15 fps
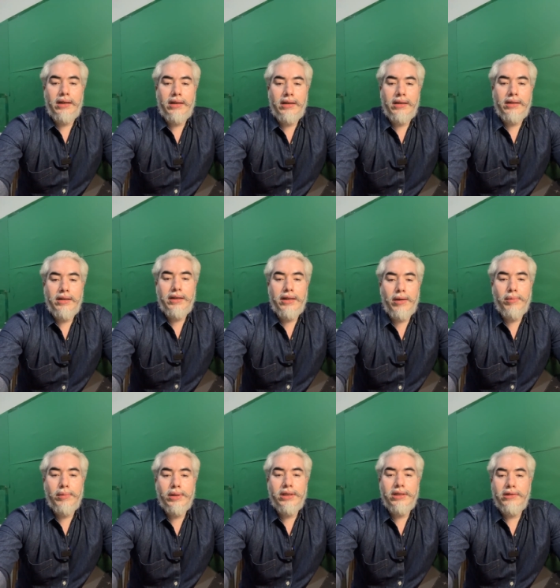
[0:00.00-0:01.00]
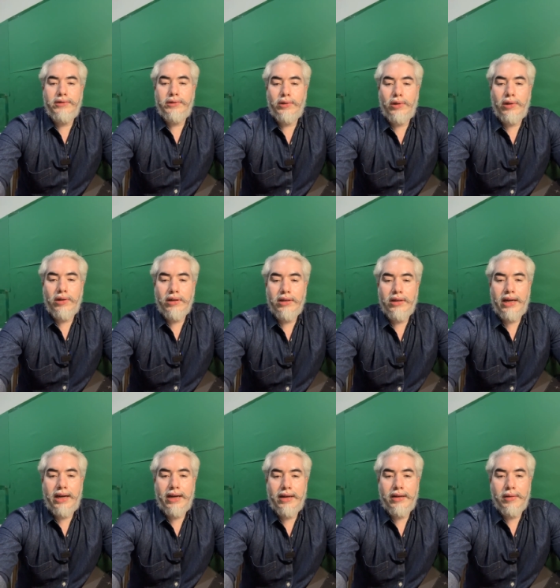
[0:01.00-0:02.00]
uh, the number for
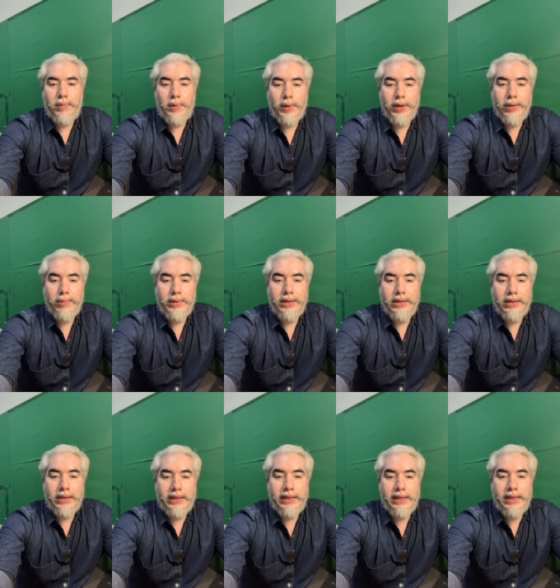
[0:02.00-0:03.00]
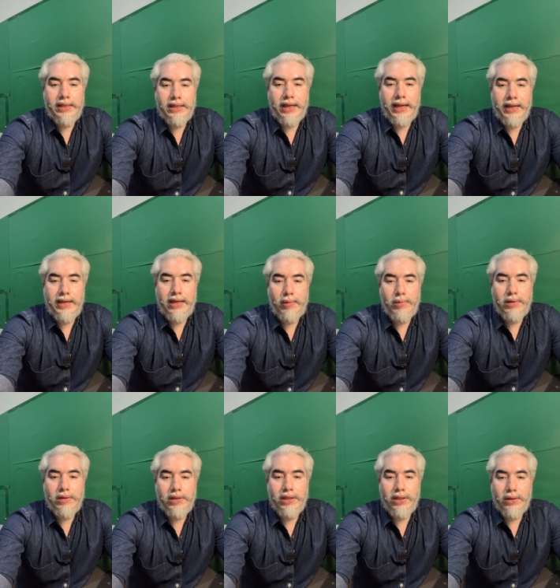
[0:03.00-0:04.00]
our appointment is
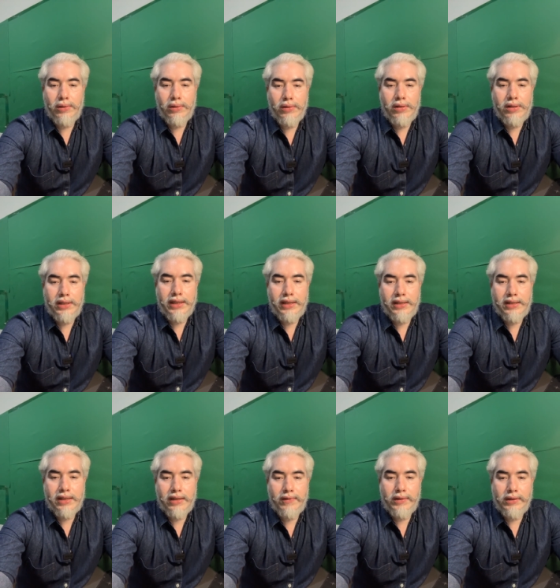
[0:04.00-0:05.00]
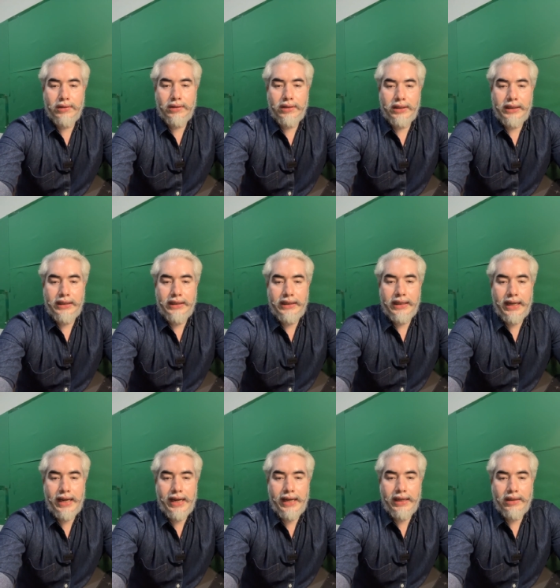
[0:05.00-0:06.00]

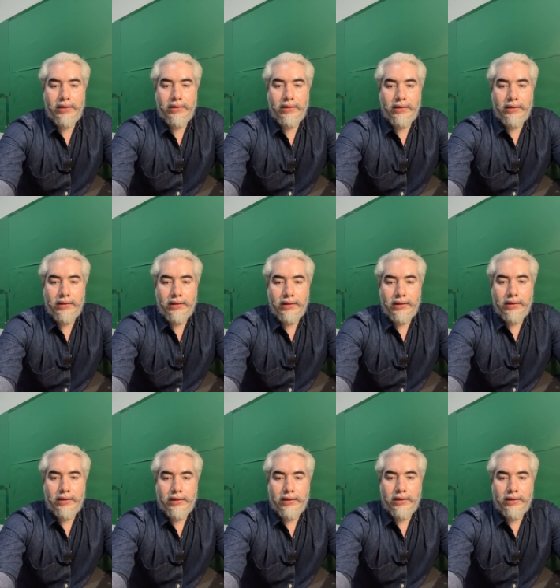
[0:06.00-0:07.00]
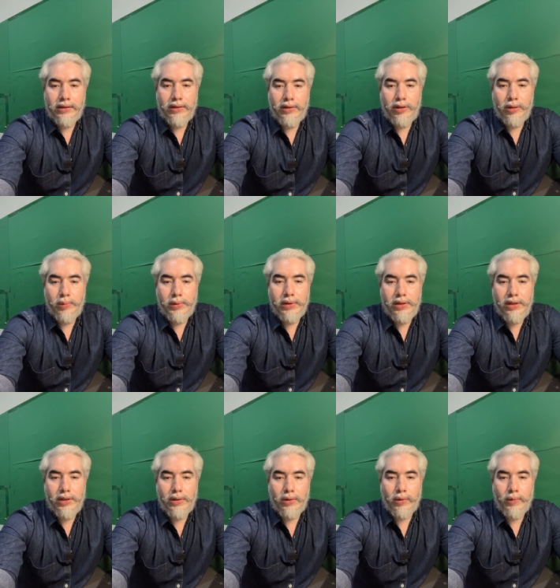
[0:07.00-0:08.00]

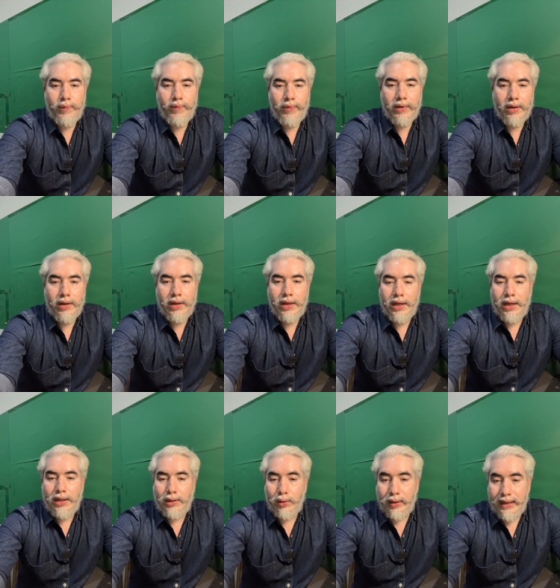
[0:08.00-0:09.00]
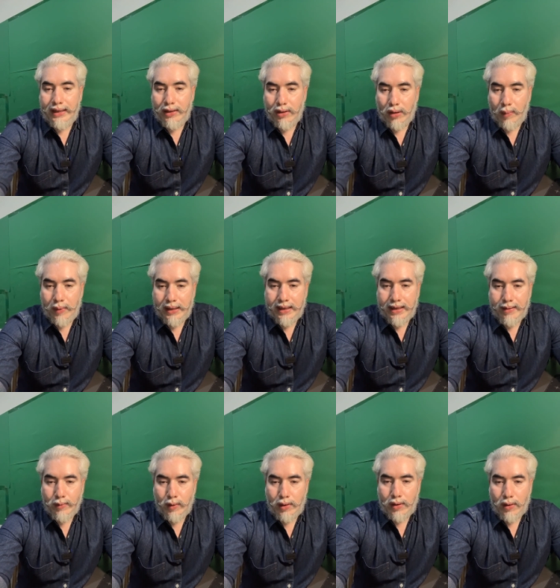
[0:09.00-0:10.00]
800-6738-000. Today the topic that
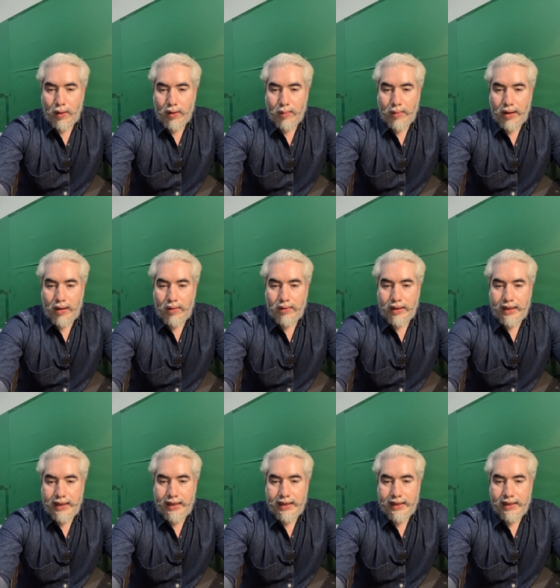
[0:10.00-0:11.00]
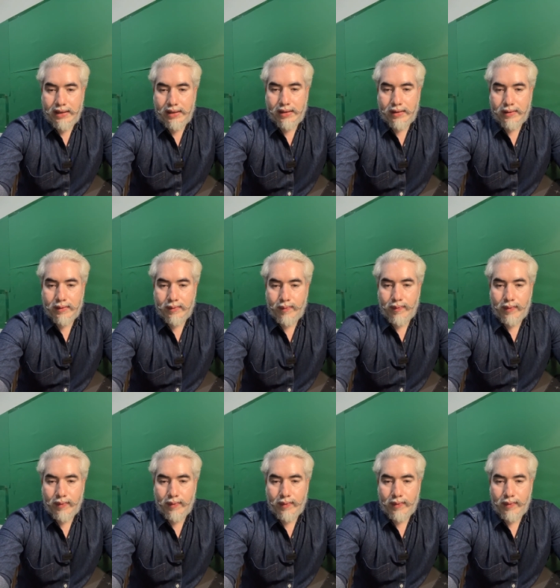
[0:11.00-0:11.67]
I'm going to talk about is